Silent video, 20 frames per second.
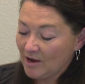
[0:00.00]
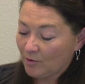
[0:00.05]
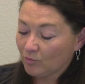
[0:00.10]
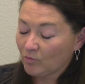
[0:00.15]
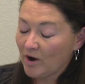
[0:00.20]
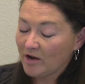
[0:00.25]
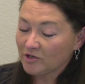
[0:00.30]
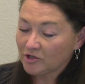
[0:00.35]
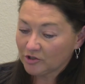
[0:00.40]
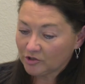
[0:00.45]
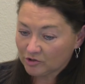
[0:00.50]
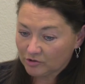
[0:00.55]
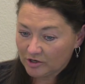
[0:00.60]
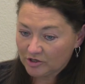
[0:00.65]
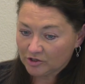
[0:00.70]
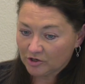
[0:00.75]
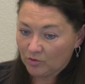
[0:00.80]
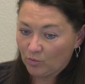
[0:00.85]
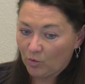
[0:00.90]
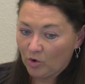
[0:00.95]

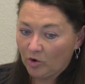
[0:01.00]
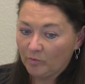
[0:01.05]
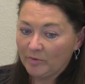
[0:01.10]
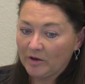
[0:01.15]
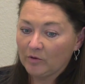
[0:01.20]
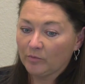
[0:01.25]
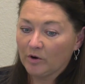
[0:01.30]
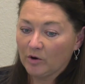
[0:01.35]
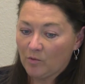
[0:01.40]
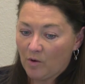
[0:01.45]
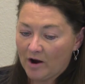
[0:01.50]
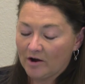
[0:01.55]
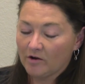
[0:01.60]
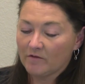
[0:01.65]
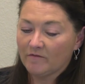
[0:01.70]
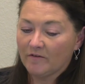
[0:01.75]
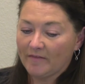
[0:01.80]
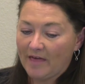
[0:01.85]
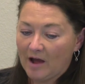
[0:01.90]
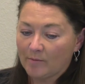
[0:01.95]
Registration will be
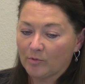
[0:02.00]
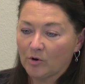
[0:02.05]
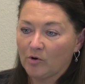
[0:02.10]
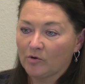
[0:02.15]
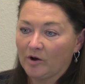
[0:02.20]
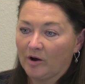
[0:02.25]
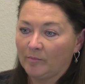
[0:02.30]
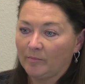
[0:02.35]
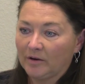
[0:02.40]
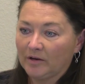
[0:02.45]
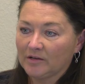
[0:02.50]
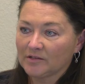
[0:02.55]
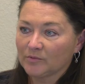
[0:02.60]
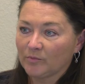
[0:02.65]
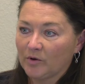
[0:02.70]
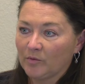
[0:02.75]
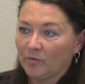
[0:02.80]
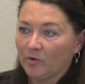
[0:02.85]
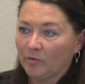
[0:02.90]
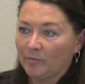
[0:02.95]
required for that program because
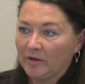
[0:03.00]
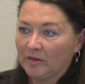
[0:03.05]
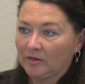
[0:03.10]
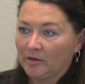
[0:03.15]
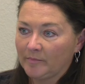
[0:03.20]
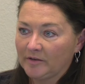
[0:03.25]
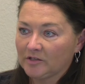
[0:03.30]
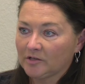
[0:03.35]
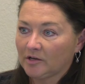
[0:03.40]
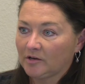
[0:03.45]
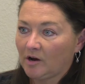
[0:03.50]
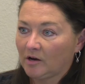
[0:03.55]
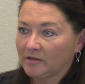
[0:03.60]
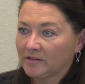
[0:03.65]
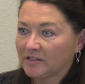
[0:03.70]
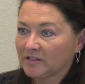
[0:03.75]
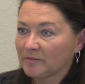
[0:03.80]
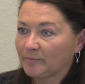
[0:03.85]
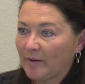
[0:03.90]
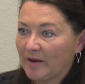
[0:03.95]
we will be limited on
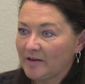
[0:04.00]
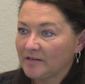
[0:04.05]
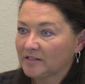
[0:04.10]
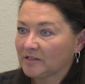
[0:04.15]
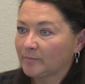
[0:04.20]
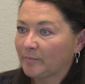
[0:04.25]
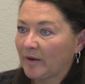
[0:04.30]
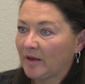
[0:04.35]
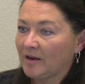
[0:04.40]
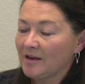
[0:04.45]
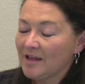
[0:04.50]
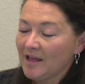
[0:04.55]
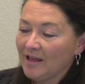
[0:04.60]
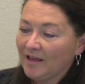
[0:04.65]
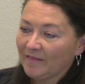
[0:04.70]
space, but